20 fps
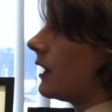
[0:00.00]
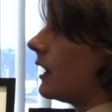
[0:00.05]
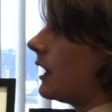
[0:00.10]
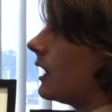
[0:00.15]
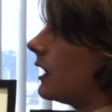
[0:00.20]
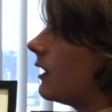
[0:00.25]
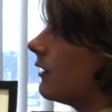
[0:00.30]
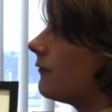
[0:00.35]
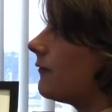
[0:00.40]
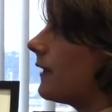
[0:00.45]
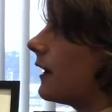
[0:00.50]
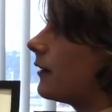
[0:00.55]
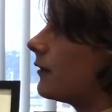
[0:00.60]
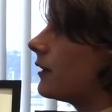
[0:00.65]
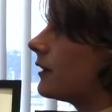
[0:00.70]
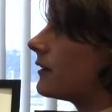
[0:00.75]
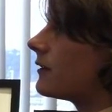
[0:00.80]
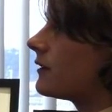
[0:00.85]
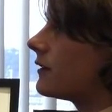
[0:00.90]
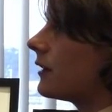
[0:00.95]
I have found
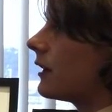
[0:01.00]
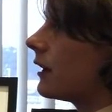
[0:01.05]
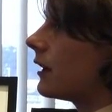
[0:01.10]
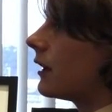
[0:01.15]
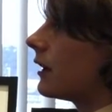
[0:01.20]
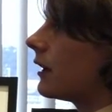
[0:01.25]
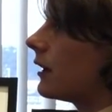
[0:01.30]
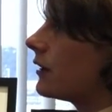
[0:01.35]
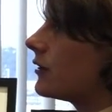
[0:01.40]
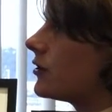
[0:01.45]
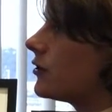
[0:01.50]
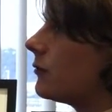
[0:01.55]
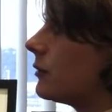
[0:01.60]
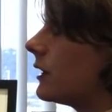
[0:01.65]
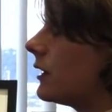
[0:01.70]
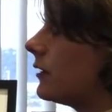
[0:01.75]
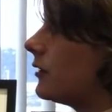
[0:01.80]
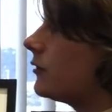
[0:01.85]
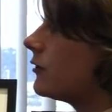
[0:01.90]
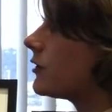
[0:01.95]
this to
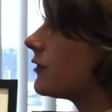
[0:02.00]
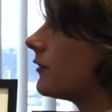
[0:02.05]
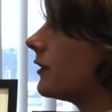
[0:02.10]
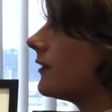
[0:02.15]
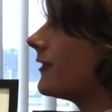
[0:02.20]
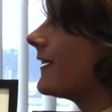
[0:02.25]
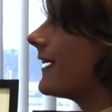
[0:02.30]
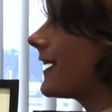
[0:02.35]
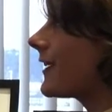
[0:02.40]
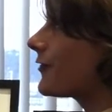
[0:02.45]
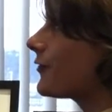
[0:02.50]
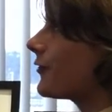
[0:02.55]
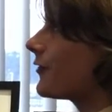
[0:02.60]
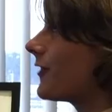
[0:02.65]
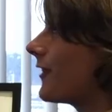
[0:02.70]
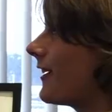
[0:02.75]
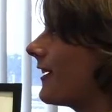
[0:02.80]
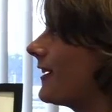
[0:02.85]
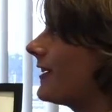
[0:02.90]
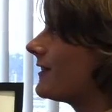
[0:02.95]
be a useful
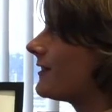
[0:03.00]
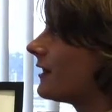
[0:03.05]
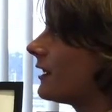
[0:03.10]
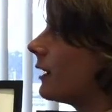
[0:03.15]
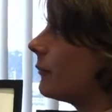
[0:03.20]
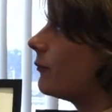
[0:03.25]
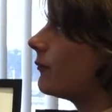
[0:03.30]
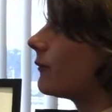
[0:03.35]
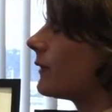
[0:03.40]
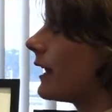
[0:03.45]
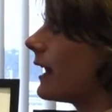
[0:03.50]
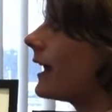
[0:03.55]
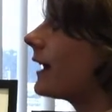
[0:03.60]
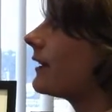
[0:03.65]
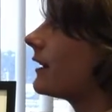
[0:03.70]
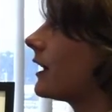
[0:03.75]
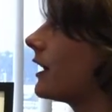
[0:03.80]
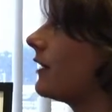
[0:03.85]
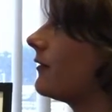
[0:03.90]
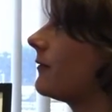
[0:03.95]
exercise, and I'm
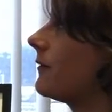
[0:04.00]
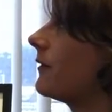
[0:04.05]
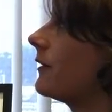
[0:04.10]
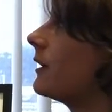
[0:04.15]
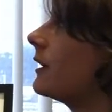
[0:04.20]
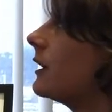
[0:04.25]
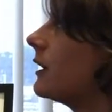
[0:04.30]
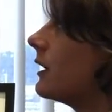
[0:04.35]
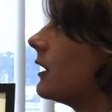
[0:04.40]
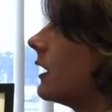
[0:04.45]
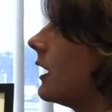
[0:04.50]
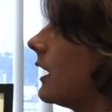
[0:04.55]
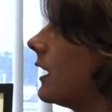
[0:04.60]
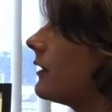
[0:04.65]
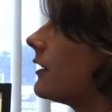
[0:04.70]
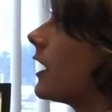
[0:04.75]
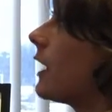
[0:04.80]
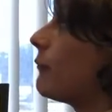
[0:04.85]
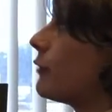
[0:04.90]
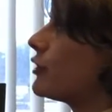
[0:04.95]
glad that I've
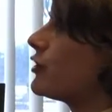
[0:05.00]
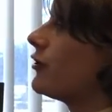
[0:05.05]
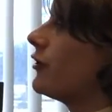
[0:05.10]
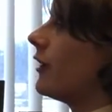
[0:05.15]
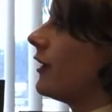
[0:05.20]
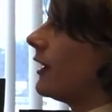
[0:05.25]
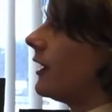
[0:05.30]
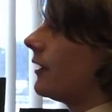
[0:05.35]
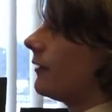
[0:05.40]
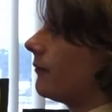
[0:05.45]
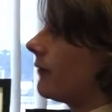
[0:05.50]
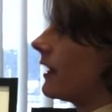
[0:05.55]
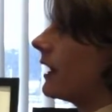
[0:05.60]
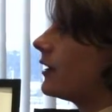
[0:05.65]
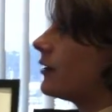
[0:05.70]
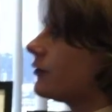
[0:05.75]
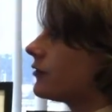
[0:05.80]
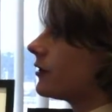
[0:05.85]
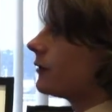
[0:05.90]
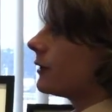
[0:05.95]
had the opportunity.
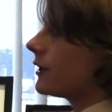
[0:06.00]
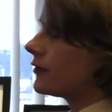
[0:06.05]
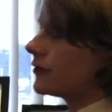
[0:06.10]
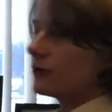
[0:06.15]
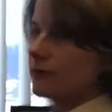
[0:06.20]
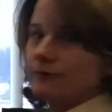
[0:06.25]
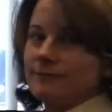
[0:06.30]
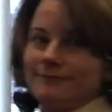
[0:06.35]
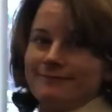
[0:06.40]
Thank you so much.